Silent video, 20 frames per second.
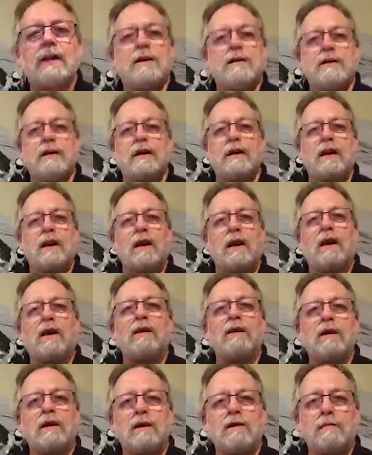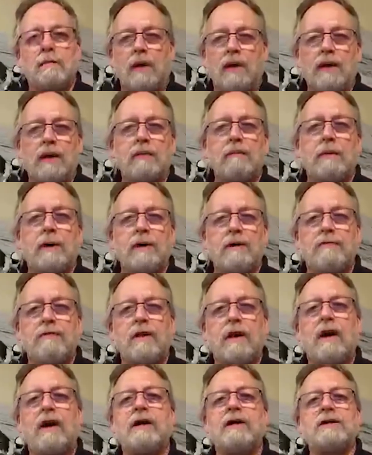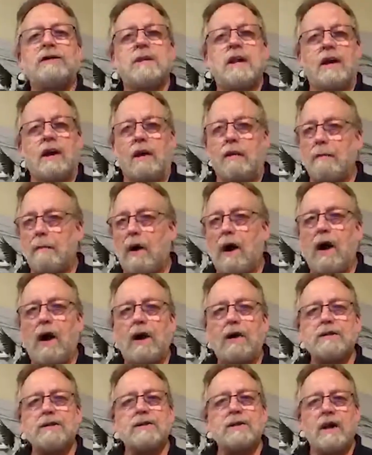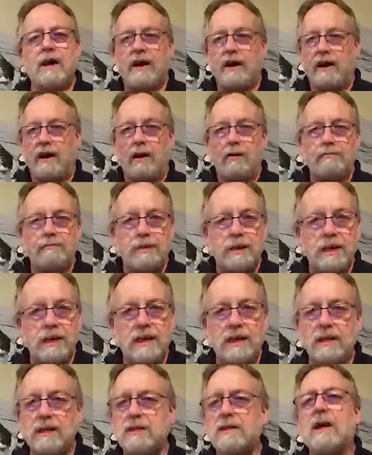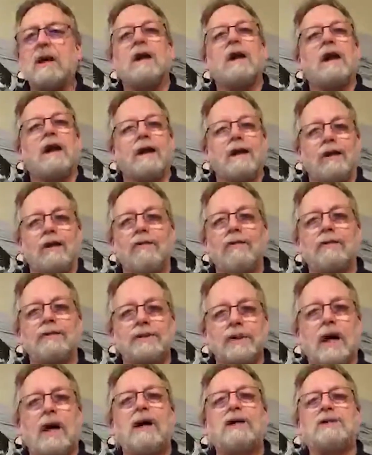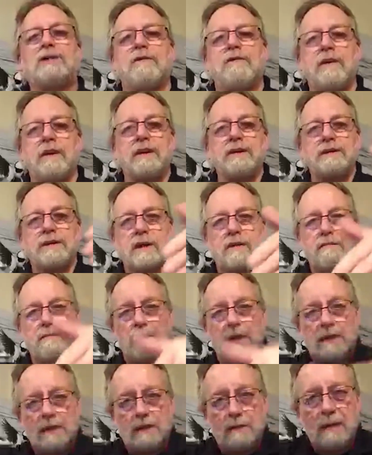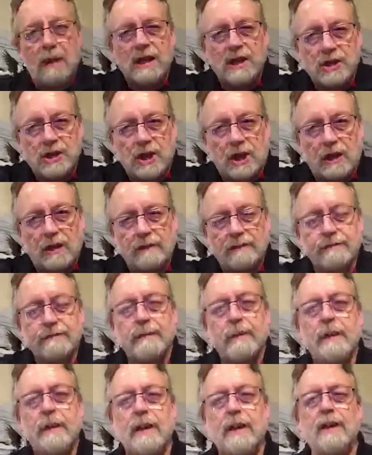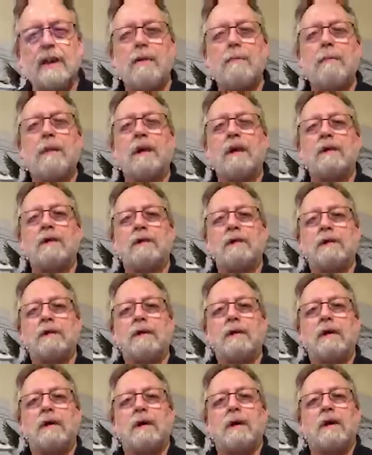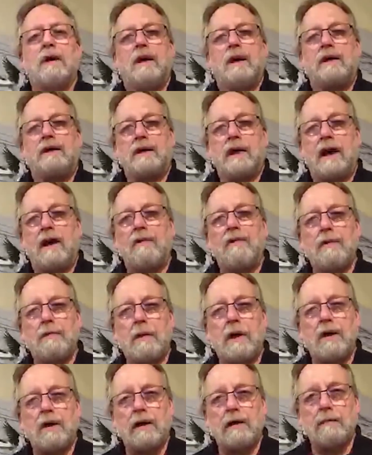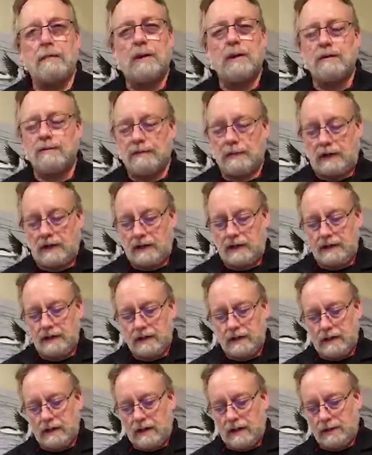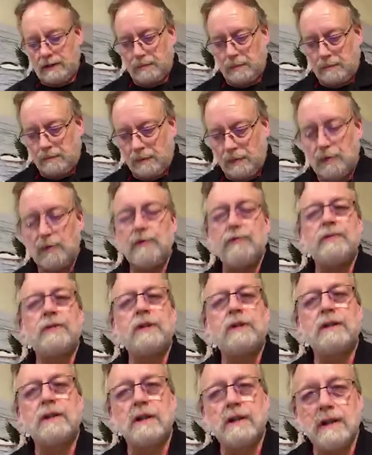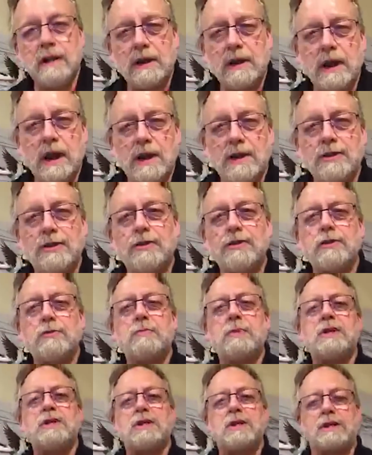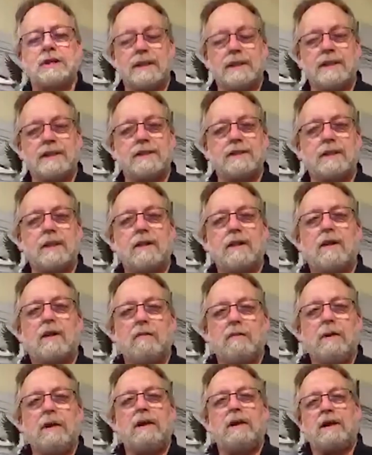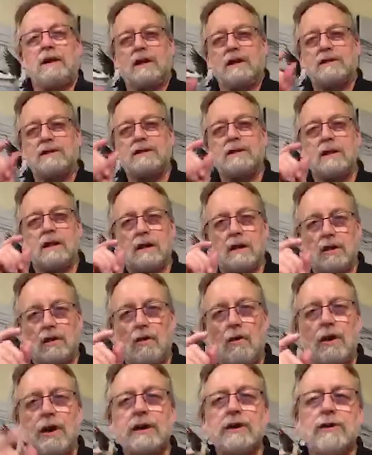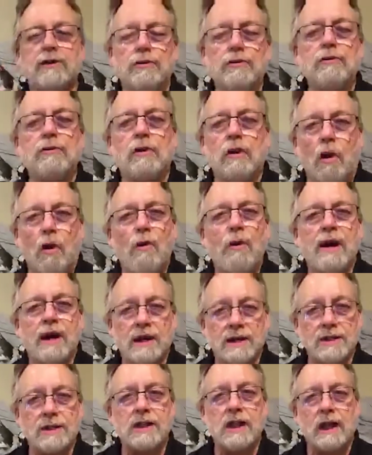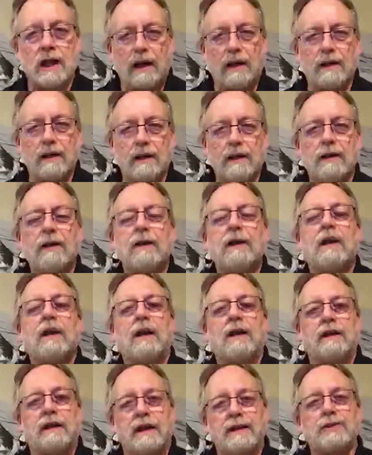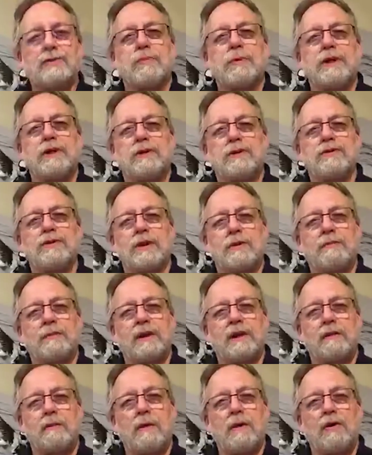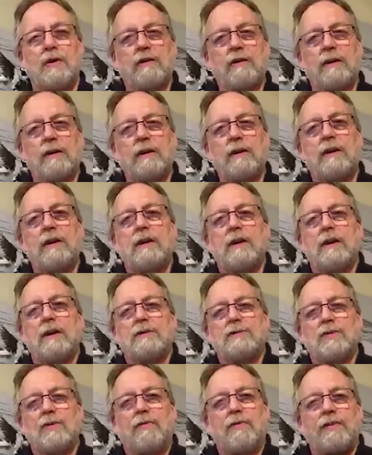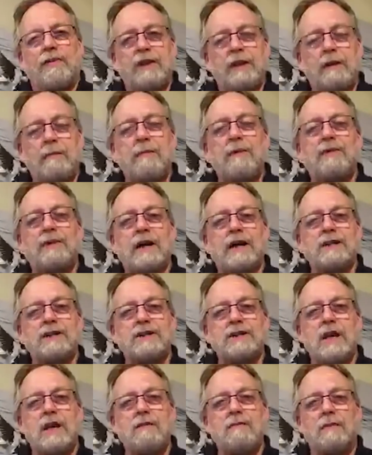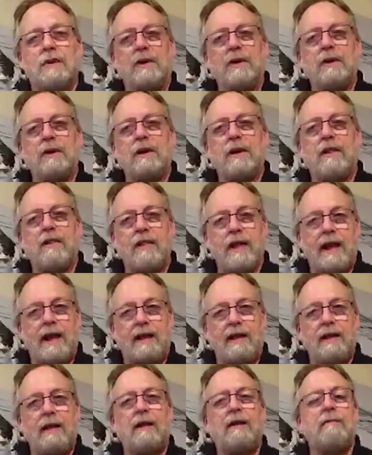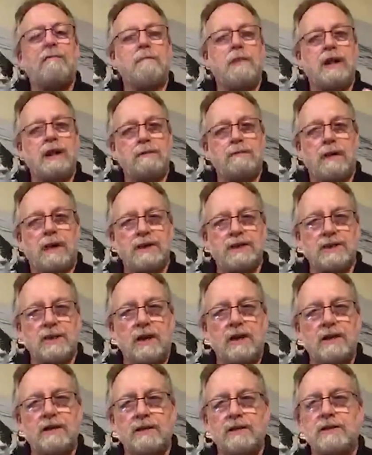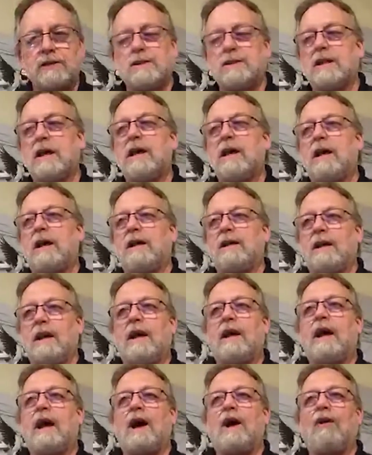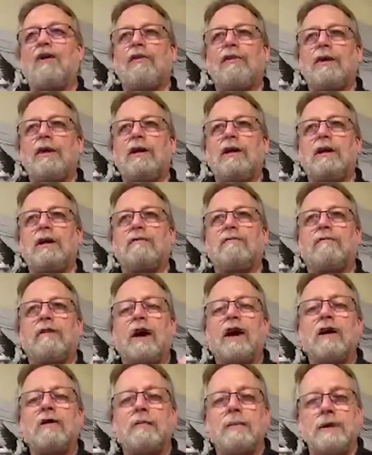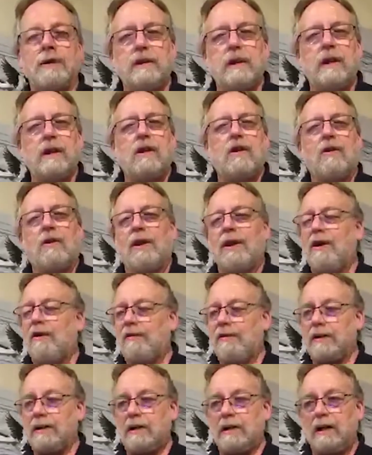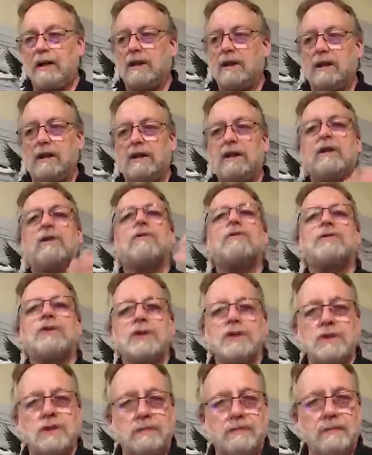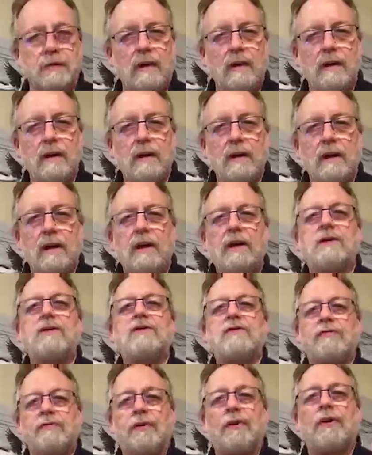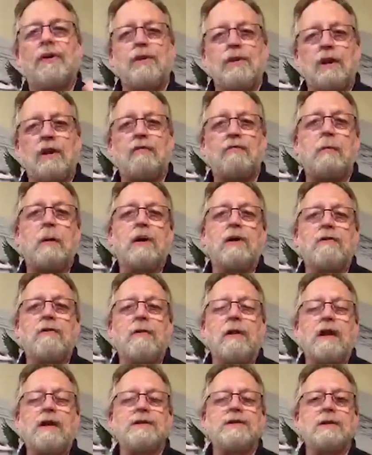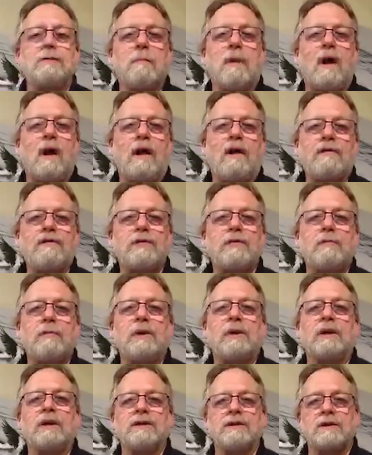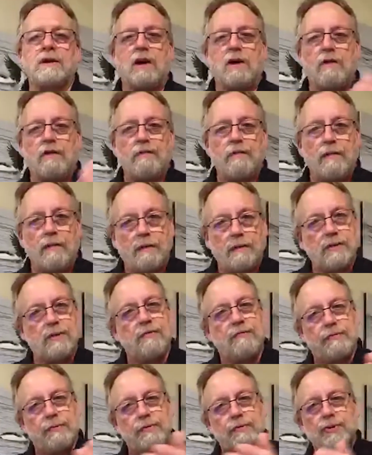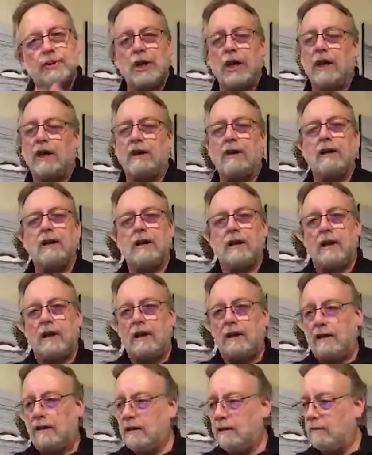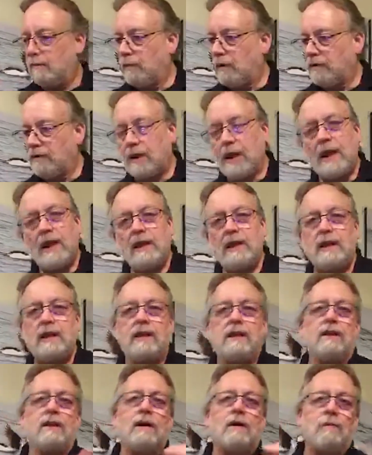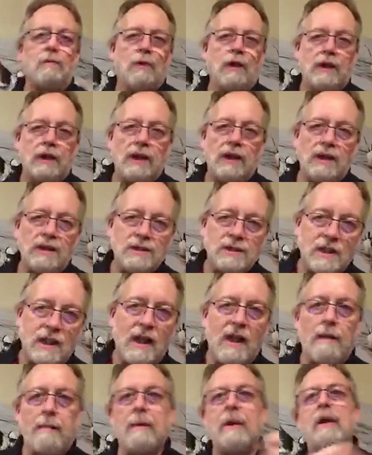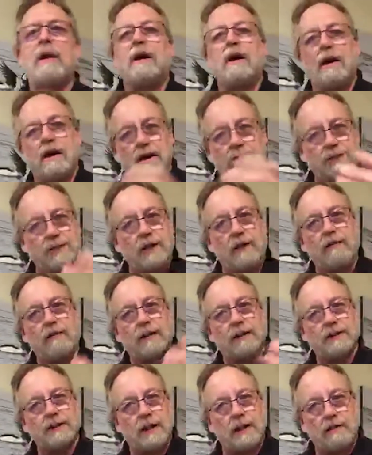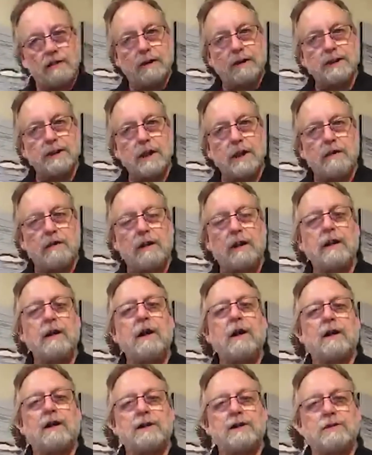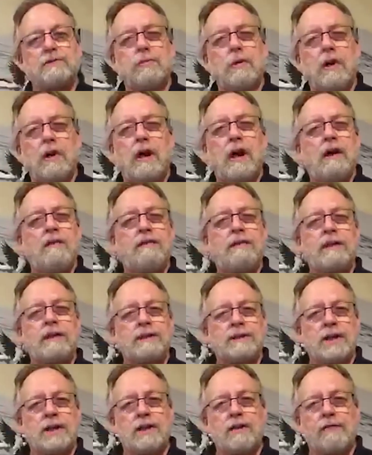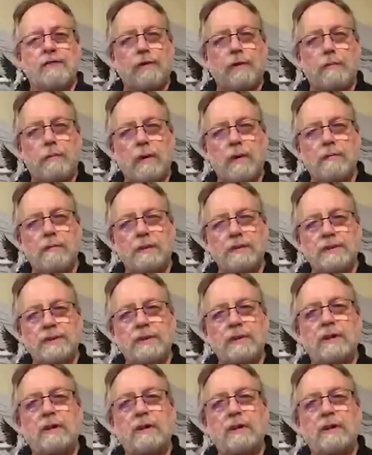that our monarch butterflies and our moths and our bees and all those kinds of things have been diminishing in number. And now the monarch butterfly has been moved into the endangered species list, meaning it's going to go extinct unless we do something about it. So if we think about that statement then made by scientists saying that a healthy environment or a healthy ecosystem is full of butterflies and moths because of the food chain and what they eat and what eats them, et cetera, et cetera, et cetera. Because everything's here for a purpose.